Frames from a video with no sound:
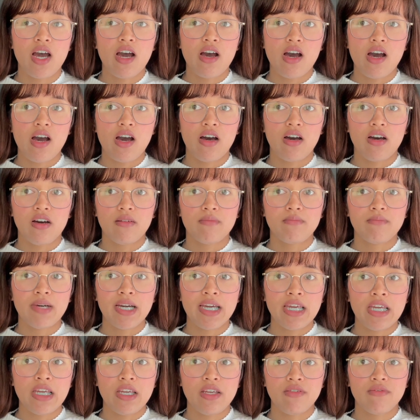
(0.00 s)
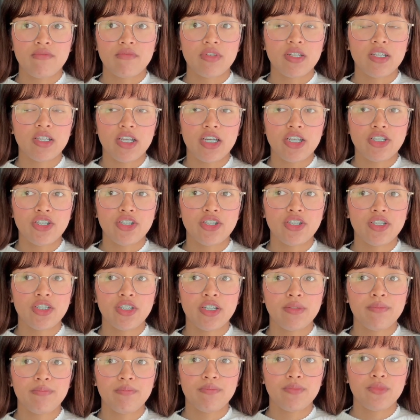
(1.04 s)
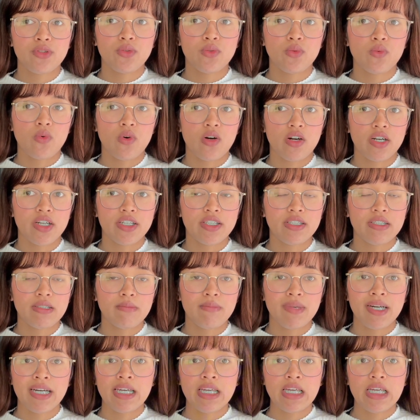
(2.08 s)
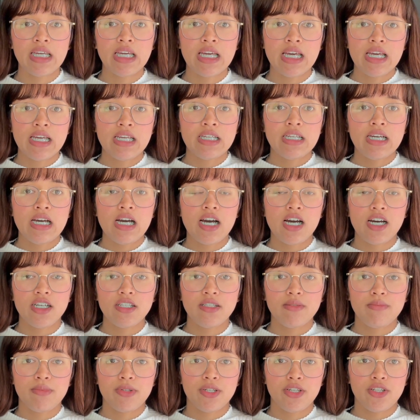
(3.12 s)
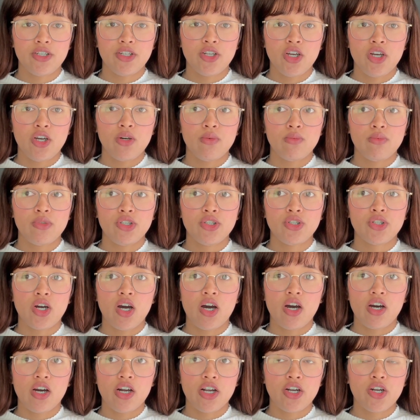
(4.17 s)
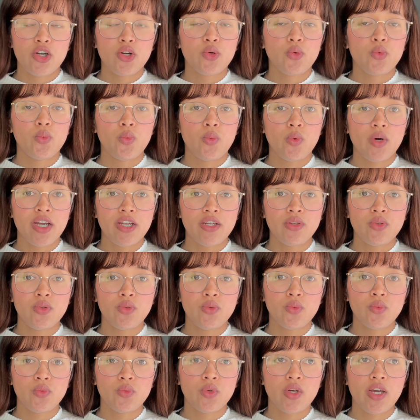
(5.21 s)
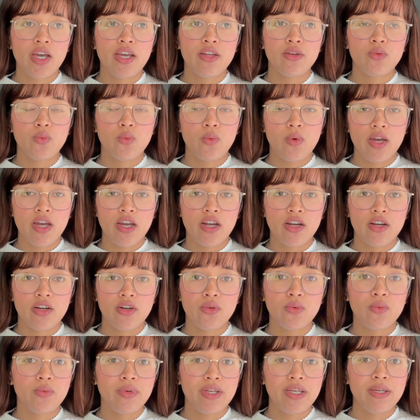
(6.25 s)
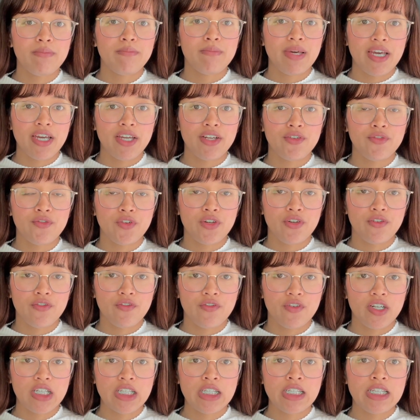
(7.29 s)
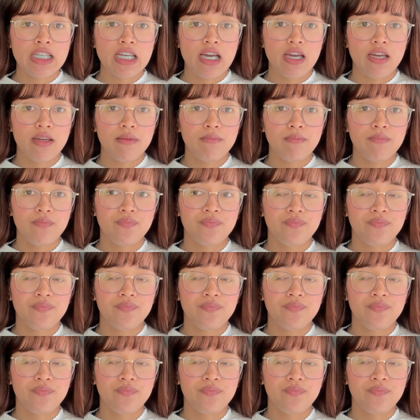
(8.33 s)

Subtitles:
my relationship towards my husband, which are when and where we met for the first time,